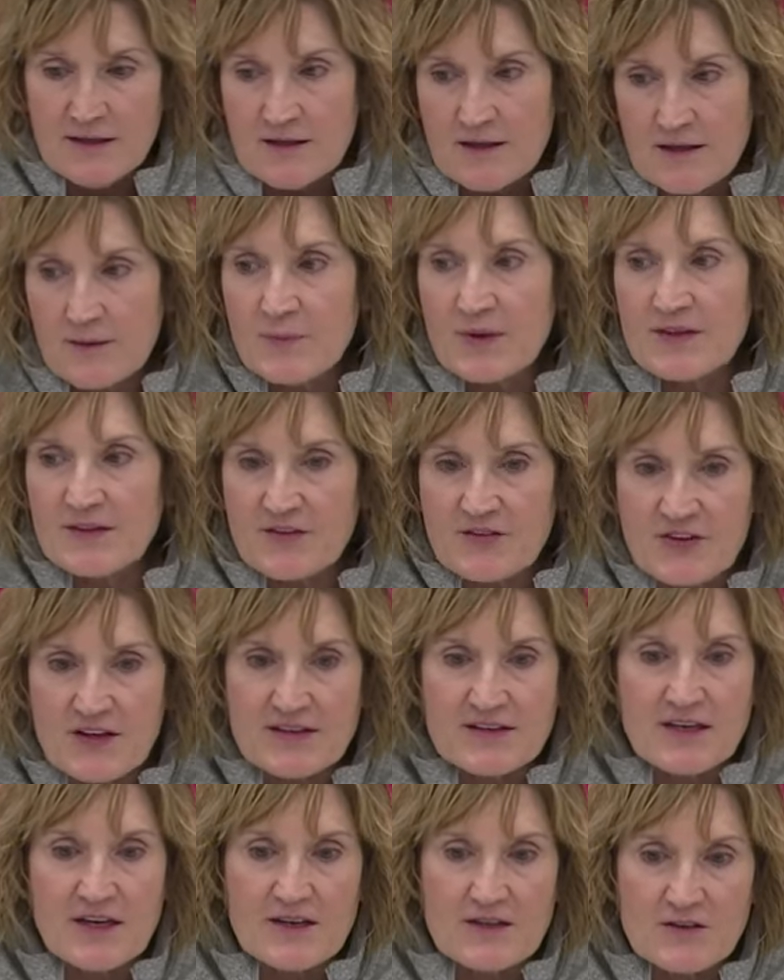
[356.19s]
I mean, the
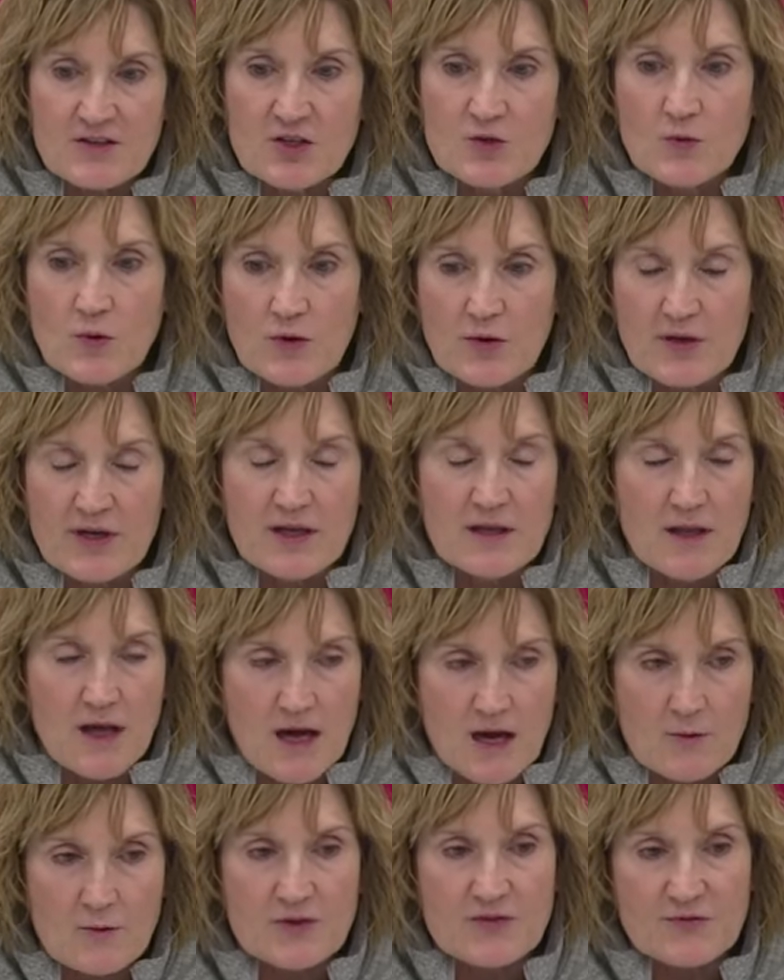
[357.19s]
thing that you worry a
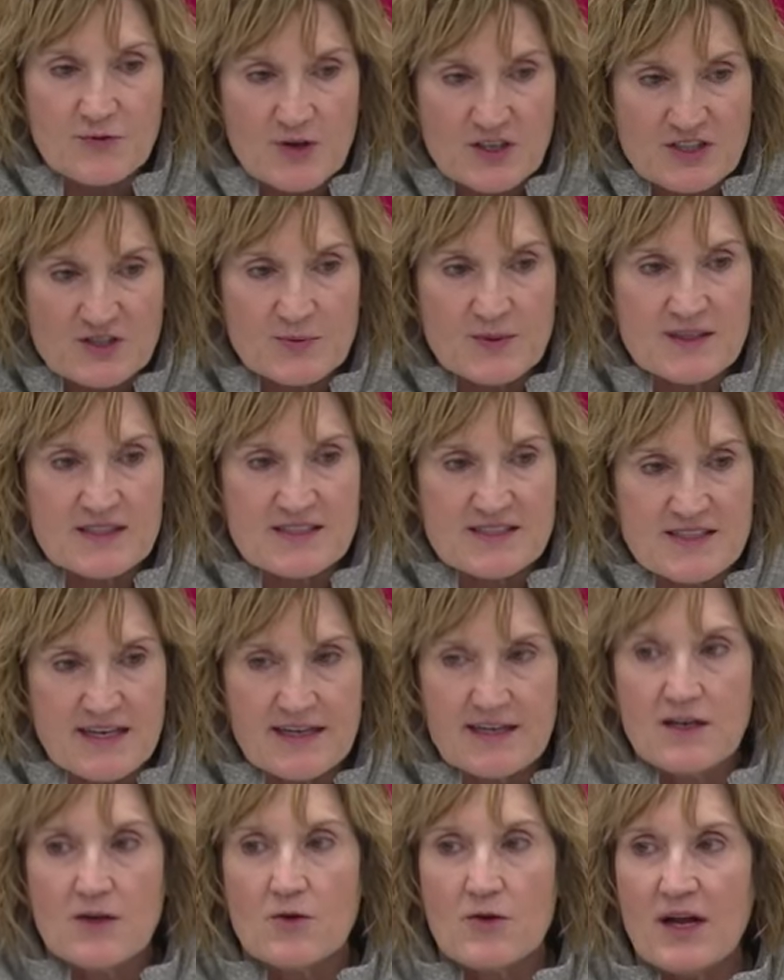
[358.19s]
lot with freshmen is
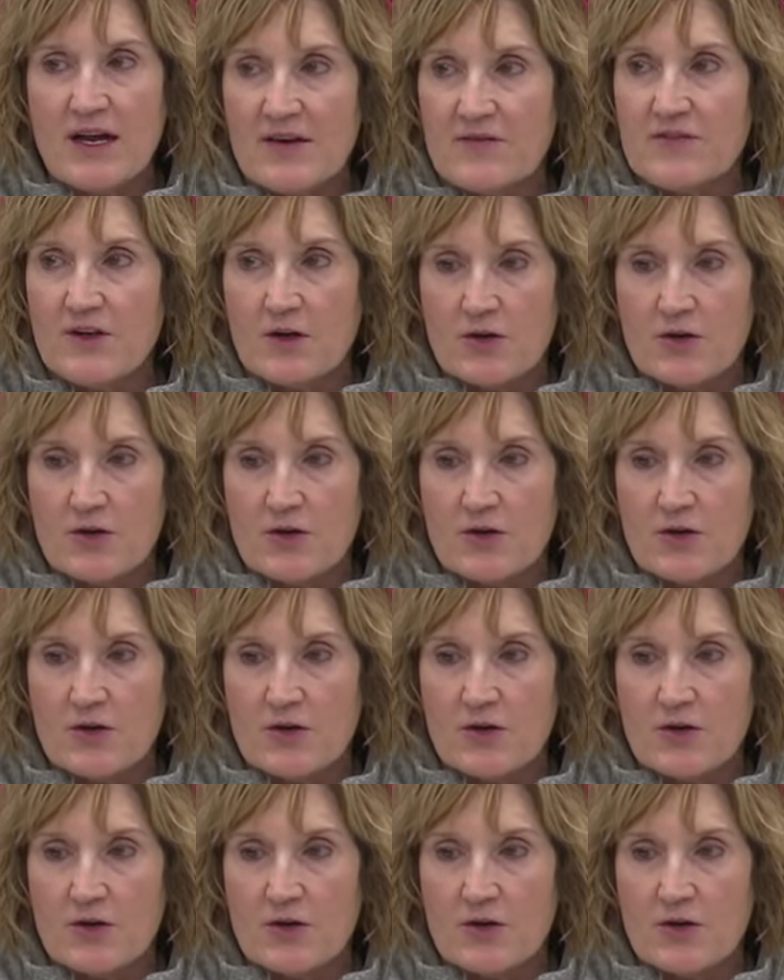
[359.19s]
they don't have the